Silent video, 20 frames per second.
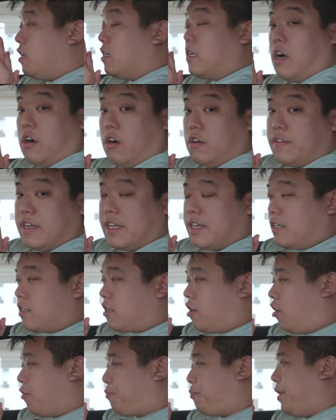Now over in the
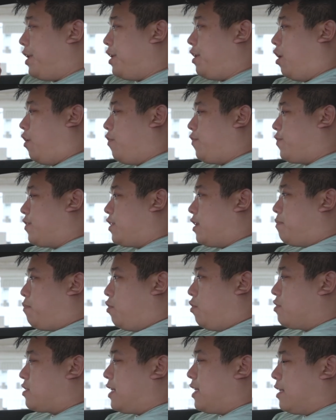cockpit of the
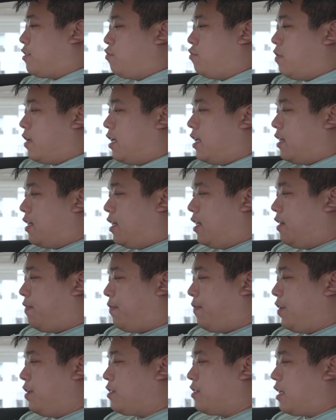Polestar 2, it
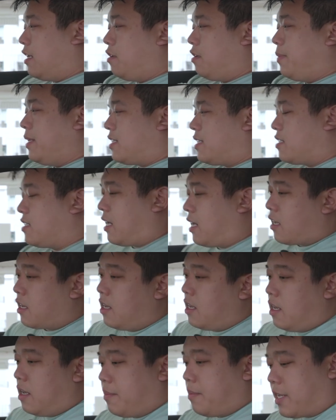feels a little bit snug
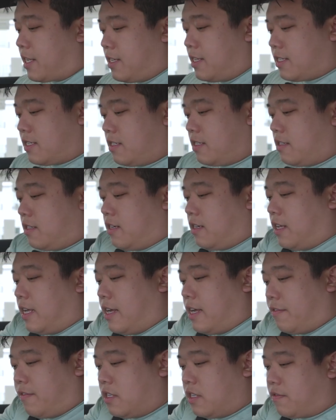because they
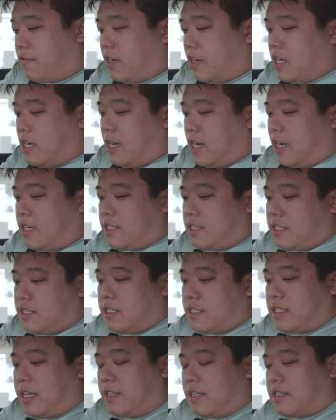have this very large
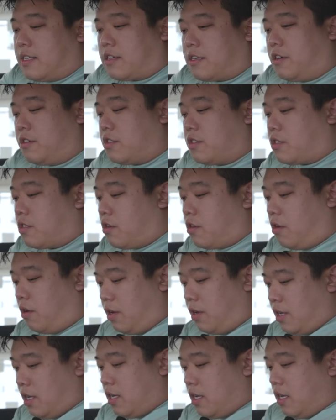center
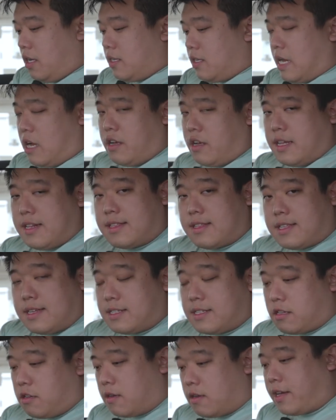console. Now it
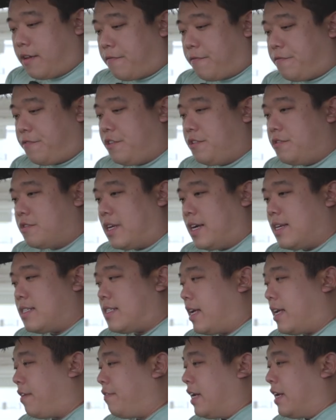does look and feel nice.
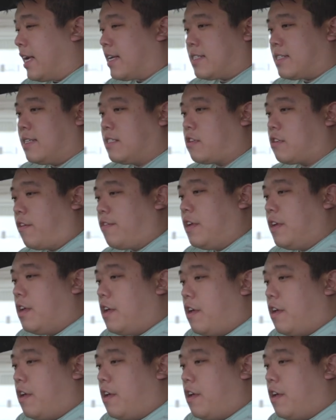They have accents of